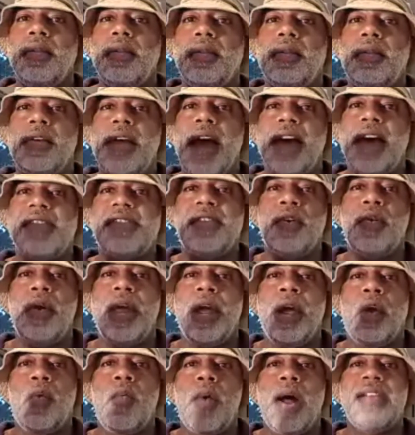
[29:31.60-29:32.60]
Do you guys know who
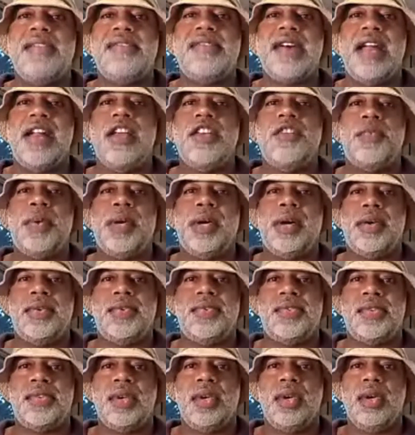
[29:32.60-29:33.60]
Eric Weinstein is?
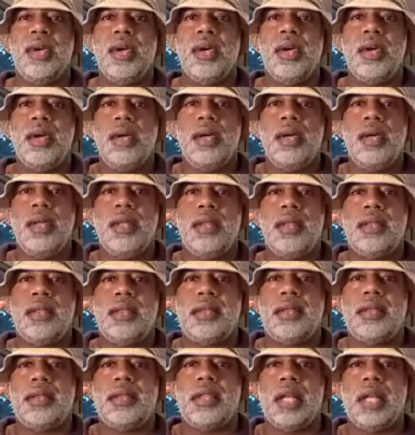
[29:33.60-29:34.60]
Because
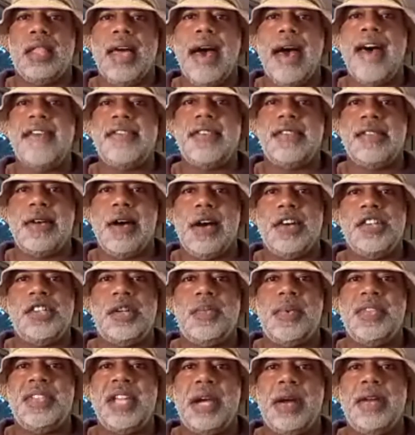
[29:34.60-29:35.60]
the last
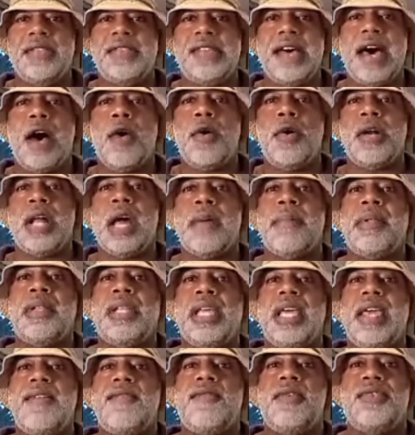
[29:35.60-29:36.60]
discussion with Terrence Howard, I
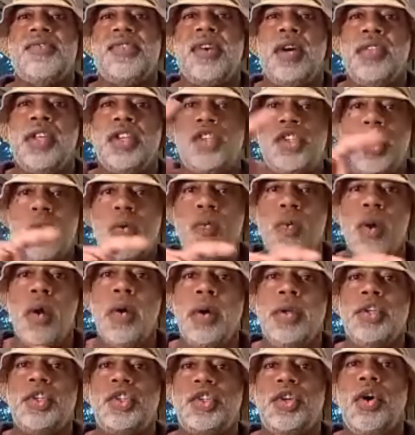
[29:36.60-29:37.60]
believe, was on the Joe
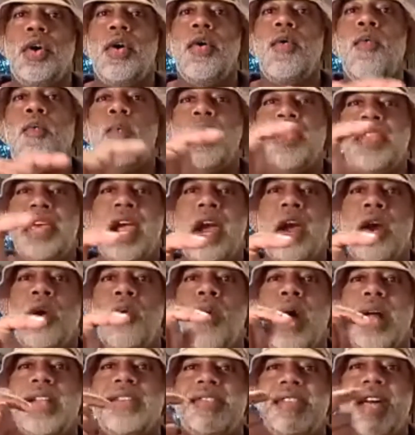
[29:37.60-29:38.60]
Rogan show with Eric
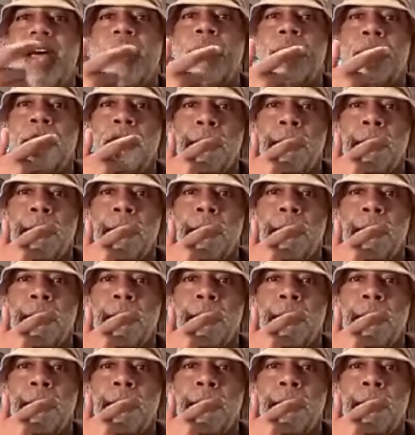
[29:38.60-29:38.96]
Weinstein.